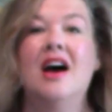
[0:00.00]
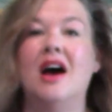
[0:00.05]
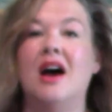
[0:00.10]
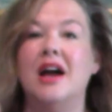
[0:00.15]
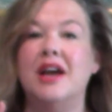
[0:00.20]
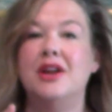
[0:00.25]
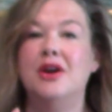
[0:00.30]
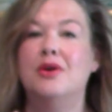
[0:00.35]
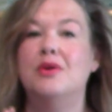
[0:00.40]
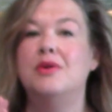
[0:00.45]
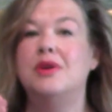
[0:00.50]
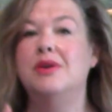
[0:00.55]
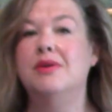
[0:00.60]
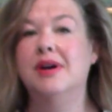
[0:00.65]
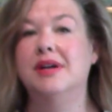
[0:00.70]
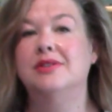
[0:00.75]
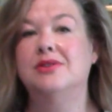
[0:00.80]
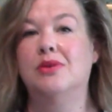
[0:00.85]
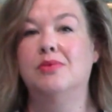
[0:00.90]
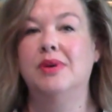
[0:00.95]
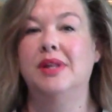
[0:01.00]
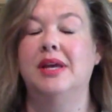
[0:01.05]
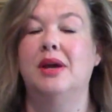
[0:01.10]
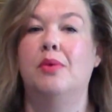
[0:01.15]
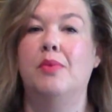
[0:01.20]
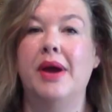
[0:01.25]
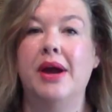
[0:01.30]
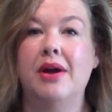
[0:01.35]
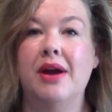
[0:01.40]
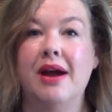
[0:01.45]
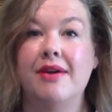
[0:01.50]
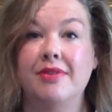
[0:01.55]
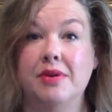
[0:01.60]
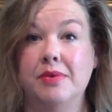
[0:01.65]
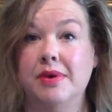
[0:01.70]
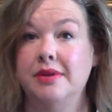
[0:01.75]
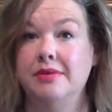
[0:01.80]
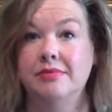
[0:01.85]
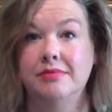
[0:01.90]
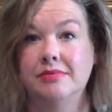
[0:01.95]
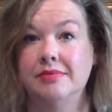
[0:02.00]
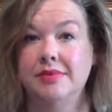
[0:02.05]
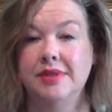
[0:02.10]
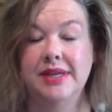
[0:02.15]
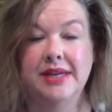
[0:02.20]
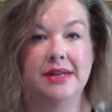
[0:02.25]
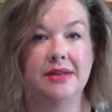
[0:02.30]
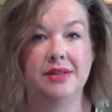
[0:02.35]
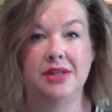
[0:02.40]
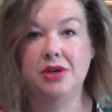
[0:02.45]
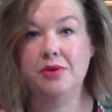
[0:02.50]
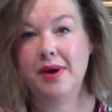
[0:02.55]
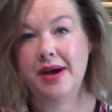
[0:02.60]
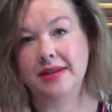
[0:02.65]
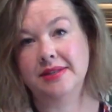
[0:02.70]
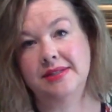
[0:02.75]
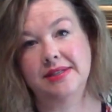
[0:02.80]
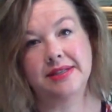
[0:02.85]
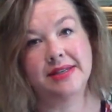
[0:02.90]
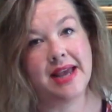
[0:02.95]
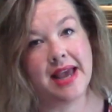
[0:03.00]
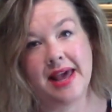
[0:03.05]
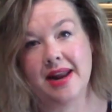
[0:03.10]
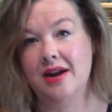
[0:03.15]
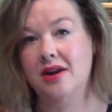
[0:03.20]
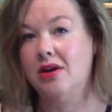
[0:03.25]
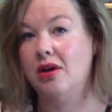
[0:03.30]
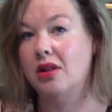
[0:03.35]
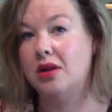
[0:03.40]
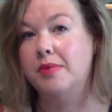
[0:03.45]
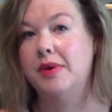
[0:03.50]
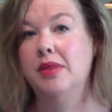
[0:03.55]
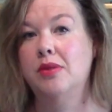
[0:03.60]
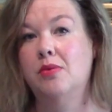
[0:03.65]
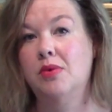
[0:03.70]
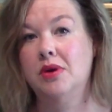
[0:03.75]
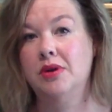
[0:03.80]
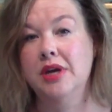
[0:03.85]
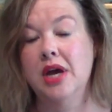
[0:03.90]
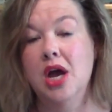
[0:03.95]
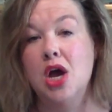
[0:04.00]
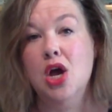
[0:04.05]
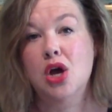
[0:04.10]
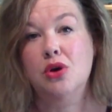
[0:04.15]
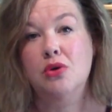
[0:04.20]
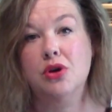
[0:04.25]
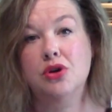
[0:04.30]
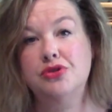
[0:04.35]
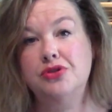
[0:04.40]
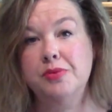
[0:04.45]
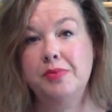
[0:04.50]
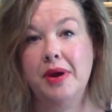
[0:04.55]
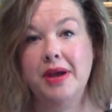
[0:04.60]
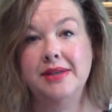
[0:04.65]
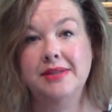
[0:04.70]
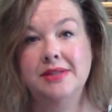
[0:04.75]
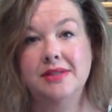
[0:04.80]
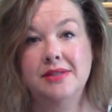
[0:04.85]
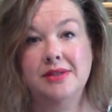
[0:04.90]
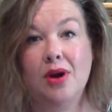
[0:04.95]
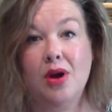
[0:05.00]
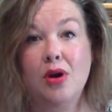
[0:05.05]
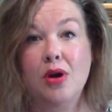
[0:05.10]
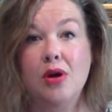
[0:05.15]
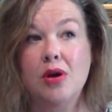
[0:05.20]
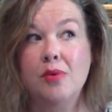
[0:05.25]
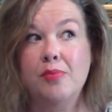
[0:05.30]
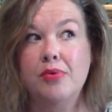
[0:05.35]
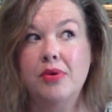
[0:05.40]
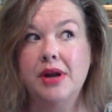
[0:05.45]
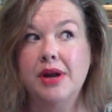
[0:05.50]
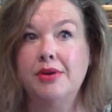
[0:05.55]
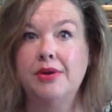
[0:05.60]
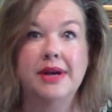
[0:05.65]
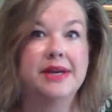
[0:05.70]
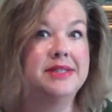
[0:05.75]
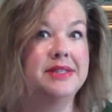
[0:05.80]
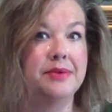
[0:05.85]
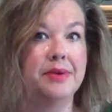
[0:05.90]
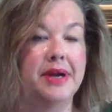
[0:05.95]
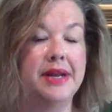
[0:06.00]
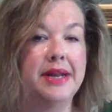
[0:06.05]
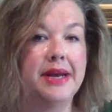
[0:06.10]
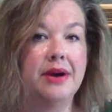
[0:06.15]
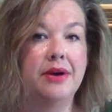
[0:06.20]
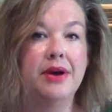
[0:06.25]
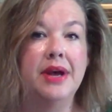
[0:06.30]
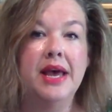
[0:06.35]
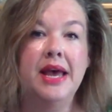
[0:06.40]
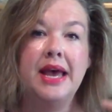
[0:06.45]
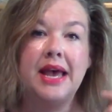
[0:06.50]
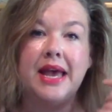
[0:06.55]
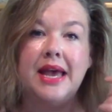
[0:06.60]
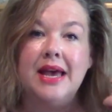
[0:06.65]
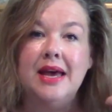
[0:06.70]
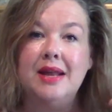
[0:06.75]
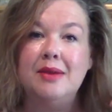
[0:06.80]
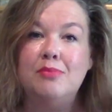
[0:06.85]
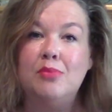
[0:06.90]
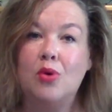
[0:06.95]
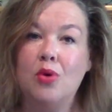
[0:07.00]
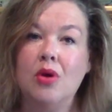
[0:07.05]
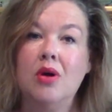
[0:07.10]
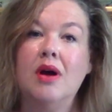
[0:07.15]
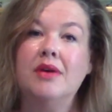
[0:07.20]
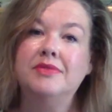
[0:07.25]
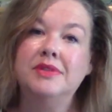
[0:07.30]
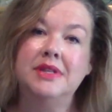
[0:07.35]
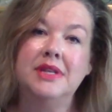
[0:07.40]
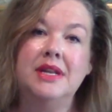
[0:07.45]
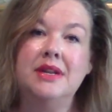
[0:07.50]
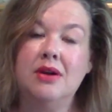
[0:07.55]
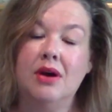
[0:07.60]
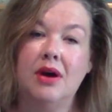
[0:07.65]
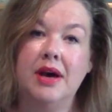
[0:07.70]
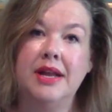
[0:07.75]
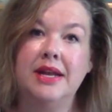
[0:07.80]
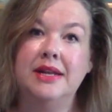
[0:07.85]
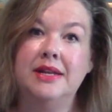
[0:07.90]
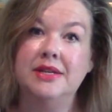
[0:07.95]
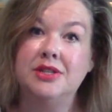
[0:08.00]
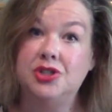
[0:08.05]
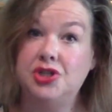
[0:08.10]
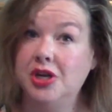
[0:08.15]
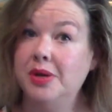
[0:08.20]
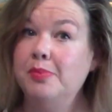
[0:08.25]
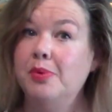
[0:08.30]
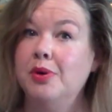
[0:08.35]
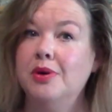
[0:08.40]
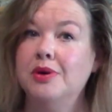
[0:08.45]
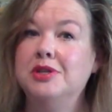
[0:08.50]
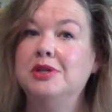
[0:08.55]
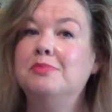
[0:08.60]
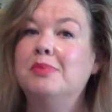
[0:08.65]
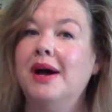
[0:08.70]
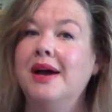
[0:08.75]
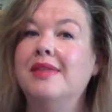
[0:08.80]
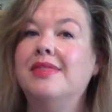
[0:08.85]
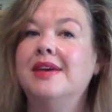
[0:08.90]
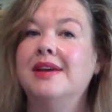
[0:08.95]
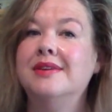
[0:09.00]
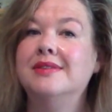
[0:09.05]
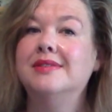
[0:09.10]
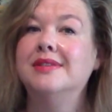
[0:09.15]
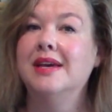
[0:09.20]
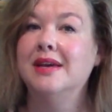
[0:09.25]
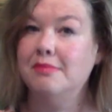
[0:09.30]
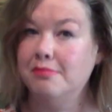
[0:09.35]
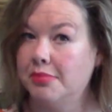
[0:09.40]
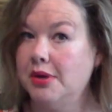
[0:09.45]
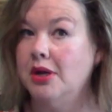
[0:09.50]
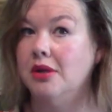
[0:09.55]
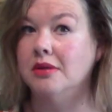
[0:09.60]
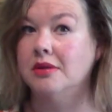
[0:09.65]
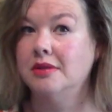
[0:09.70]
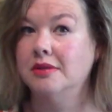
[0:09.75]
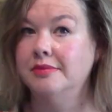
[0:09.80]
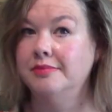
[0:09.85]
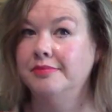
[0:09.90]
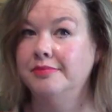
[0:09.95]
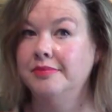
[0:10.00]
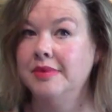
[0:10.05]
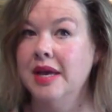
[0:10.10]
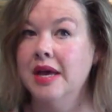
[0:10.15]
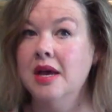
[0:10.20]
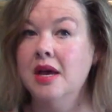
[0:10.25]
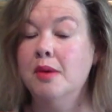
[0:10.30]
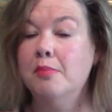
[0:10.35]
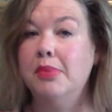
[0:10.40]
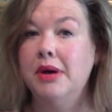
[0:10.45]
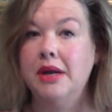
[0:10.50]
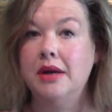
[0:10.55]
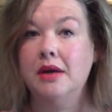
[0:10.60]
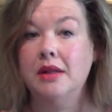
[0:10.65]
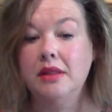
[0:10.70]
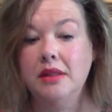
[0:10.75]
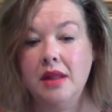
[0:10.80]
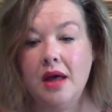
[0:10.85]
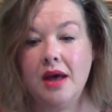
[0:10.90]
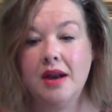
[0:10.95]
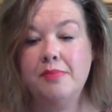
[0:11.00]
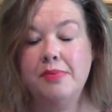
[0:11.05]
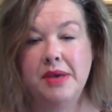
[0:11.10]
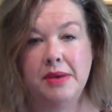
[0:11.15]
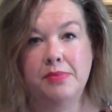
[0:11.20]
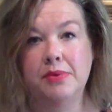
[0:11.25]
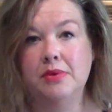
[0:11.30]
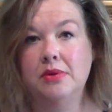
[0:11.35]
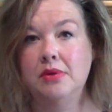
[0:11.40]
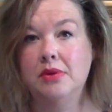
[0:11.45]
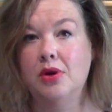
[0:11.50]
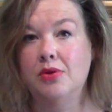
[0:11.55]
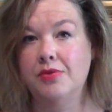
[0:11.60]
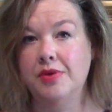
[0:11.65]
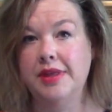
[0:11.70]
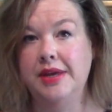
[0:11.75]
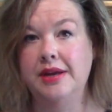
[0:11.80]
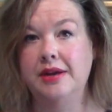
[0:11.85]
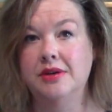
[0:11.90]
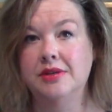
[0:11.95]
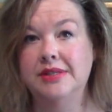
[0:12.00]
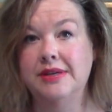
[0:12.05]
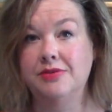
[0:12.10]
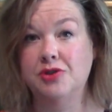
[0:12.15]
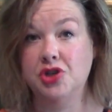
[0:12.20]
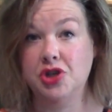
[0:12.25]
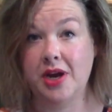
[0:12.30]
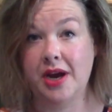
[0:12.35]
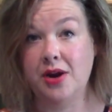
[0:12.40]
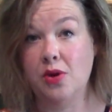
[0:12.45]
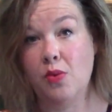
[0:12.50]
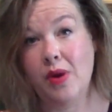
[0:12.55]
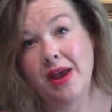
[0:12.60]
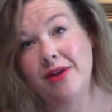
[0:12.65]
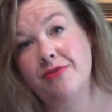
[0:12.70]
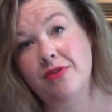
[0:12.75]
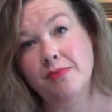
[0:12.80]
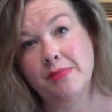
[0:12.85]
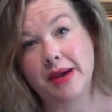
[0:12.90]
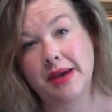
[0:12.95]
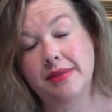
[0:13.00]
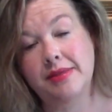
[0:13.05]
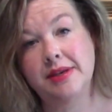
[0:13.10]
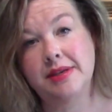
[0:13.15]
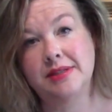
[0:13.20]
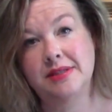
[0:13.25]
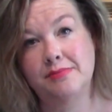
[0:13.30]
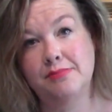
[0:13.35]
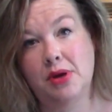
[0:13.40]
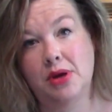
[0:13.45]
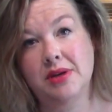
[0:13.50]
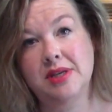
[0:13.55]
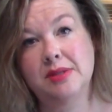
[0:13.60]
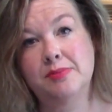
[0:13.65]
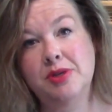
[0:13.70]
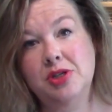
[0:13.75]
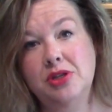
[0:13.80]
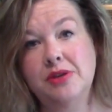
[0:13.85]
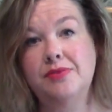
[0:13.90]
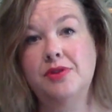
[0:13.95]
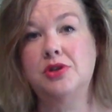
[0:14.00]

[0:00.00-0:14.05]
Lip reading: I know you guys are really aware, everyone in the US and Canada, all around the world, grocery prices are pretty crazy right now, and more often than not, it is cheaper to buy things in bulk. But a lot of people over the years have shied away from buying things in bulk, especially if